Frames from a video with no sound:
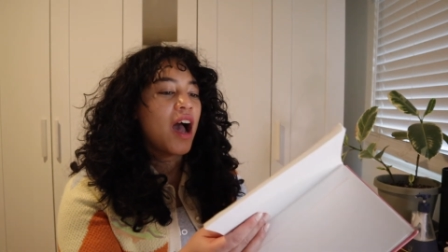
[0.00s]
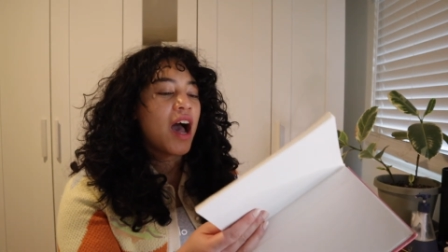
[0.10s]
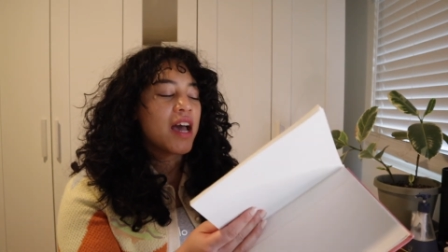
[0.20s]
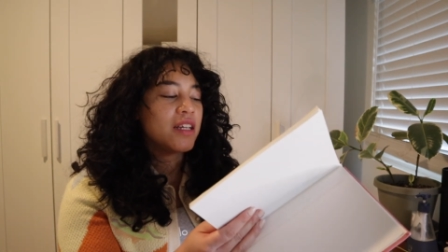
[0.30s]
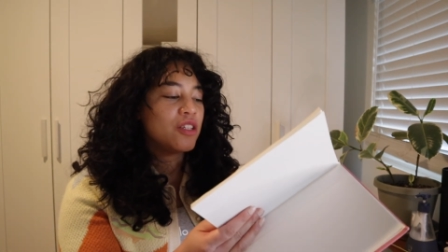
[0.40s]

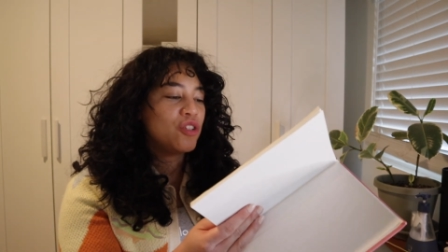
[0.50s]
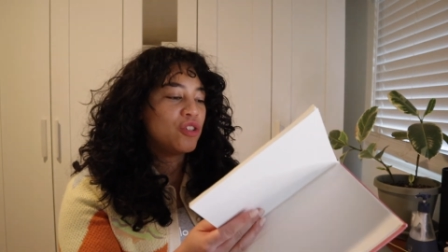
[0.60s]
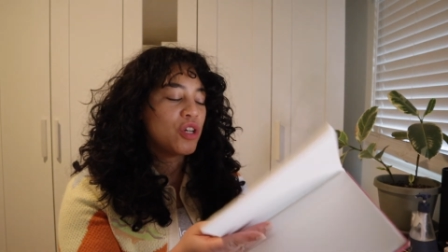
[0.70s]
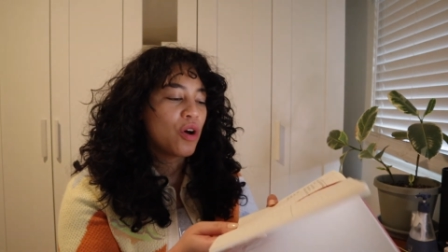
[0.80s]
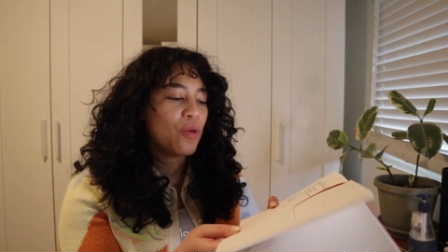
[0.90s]
I
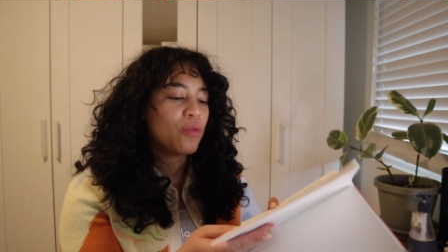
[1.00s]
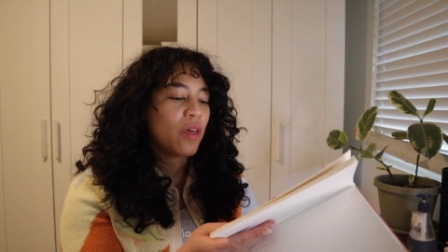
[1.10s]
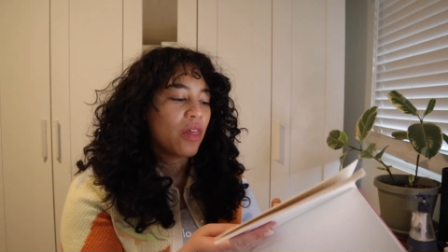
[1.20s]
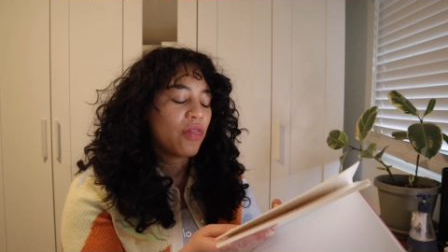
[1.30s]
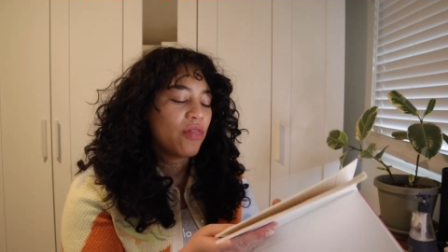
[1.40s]
don't
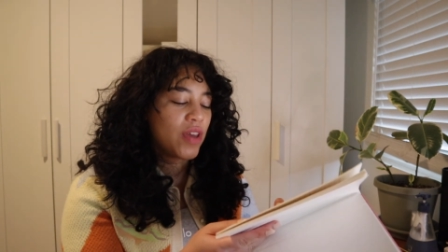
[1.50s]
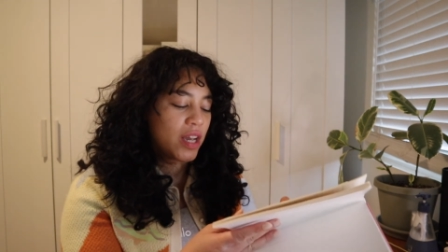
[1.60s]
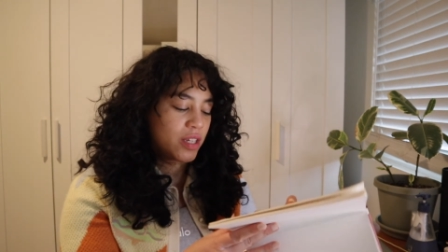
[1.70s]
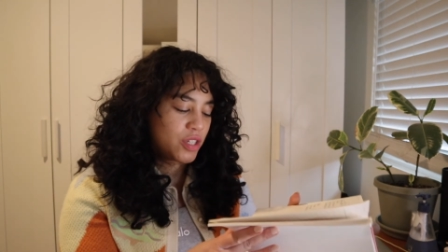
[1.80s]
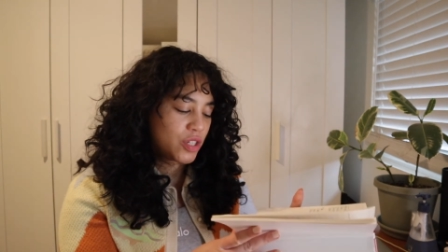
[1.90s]

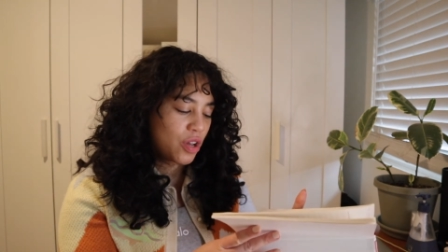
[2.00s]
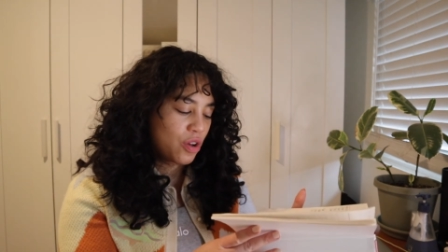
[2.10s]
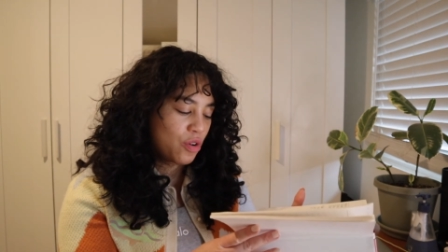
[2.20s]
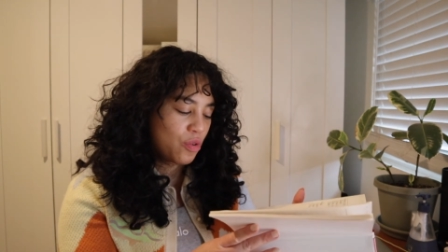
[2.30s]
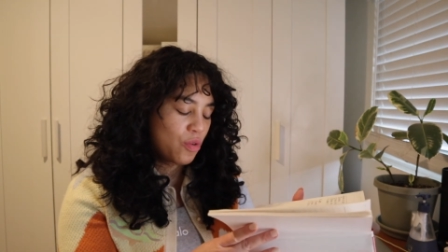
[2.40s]
think
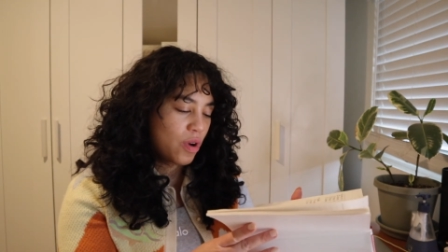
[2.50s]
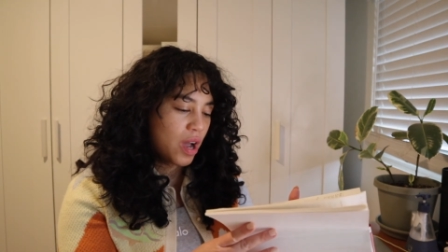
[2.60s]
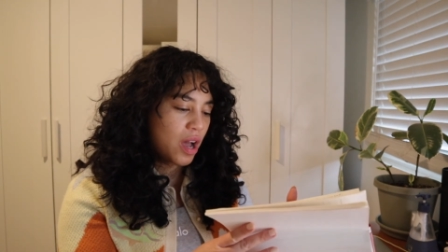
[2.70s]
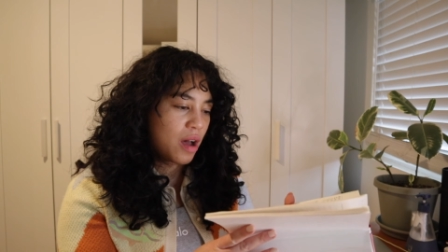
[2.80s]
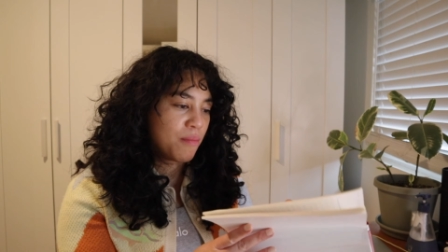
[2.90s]
so,
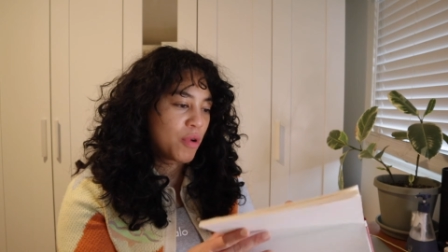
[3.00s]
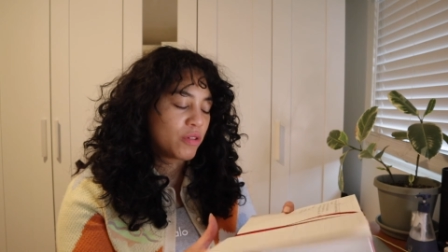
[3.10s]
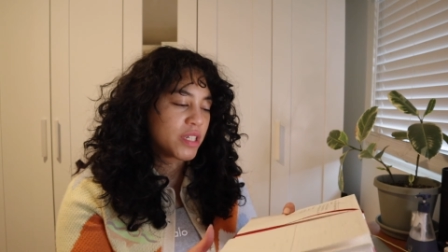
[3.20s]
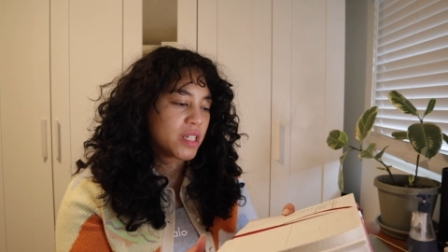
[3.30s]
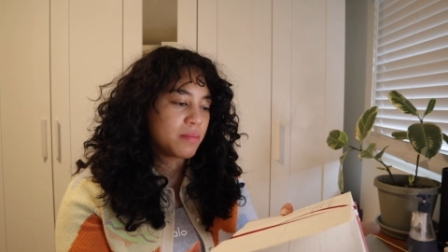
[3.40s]

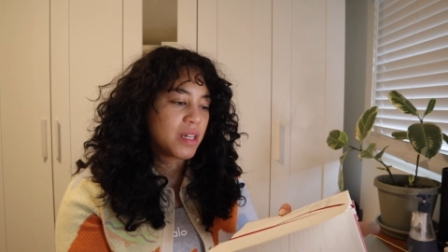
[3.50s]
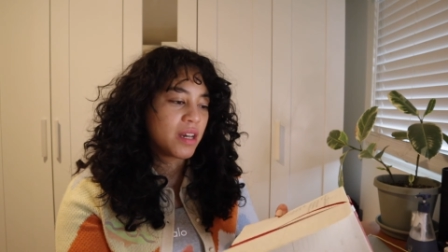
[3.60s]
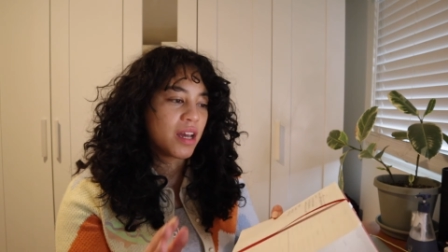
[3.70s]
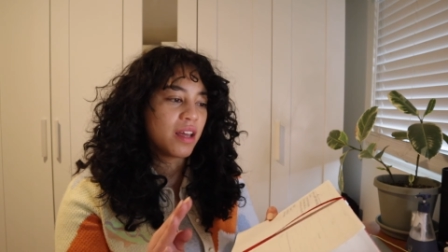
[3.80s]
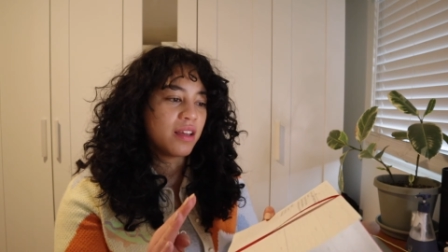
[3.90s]
mostly
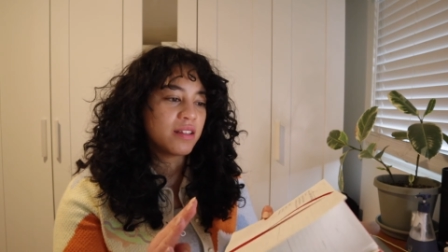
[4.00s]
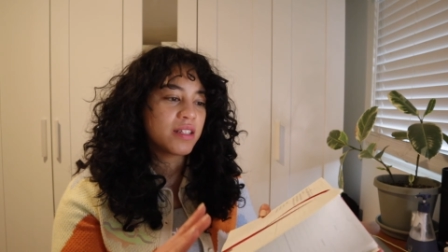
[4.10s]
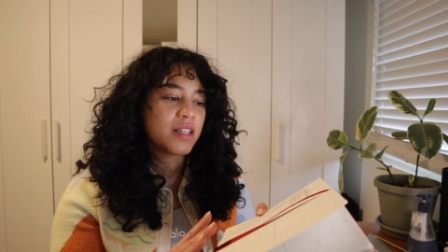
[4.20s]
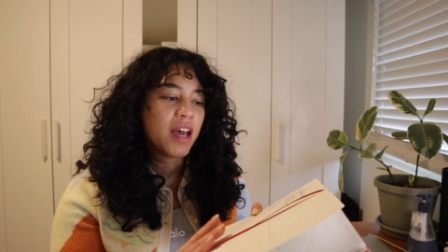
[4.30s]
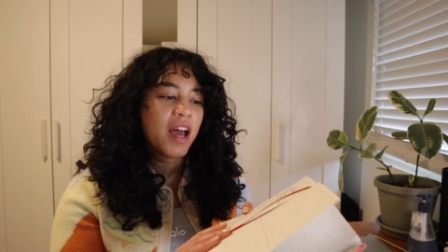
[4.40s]

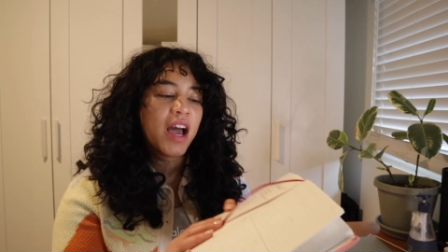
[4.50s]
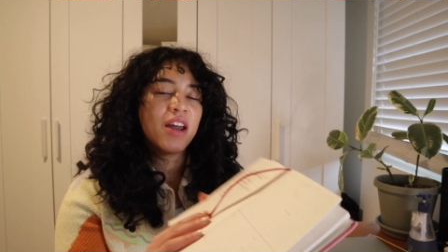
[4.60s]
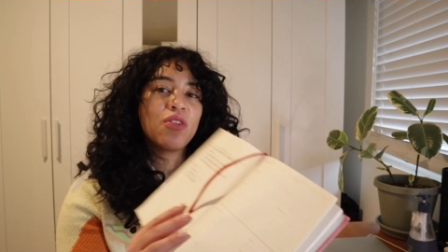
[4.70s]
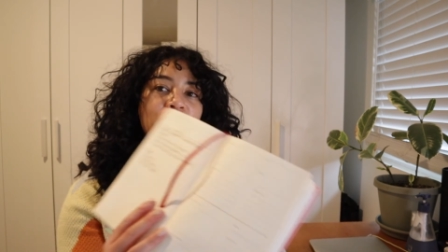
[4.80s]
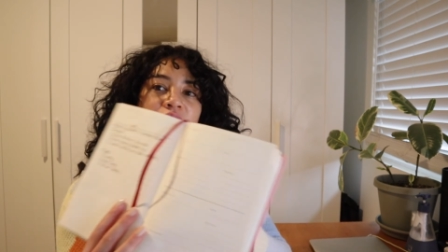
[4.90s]
because I
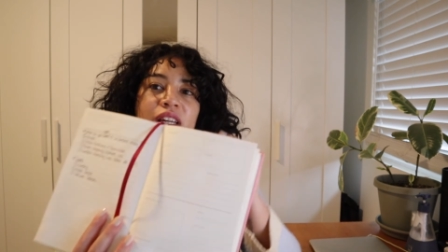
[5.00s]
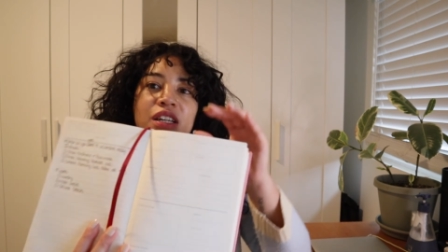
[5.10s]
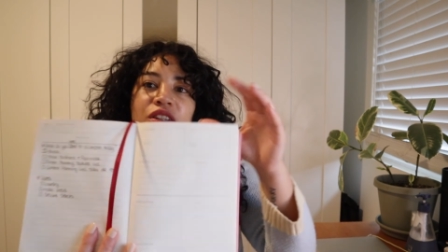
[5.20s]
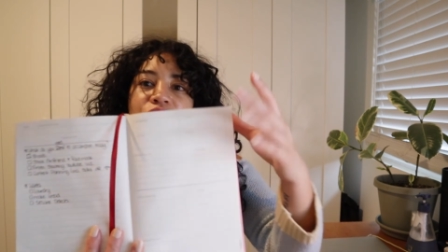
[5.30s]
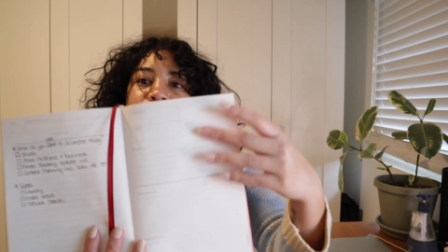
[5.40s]
don't really
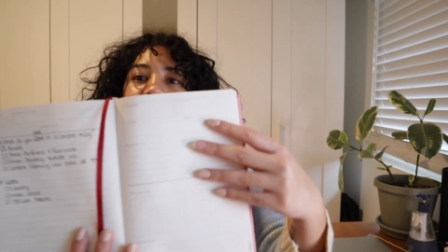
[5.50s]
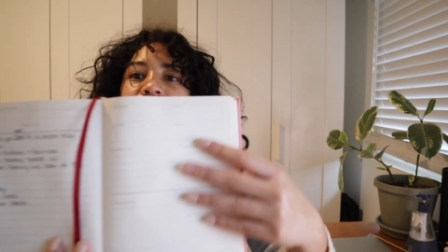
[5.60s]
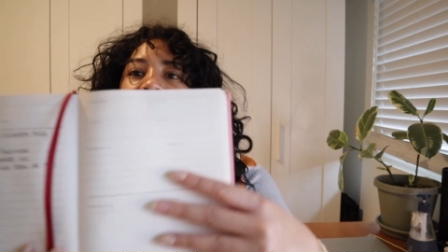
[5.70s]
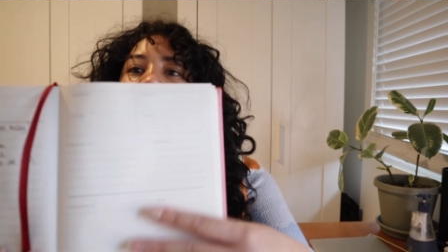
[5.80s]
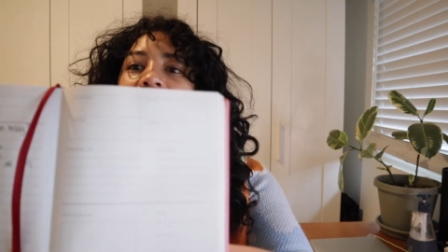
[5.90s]
use the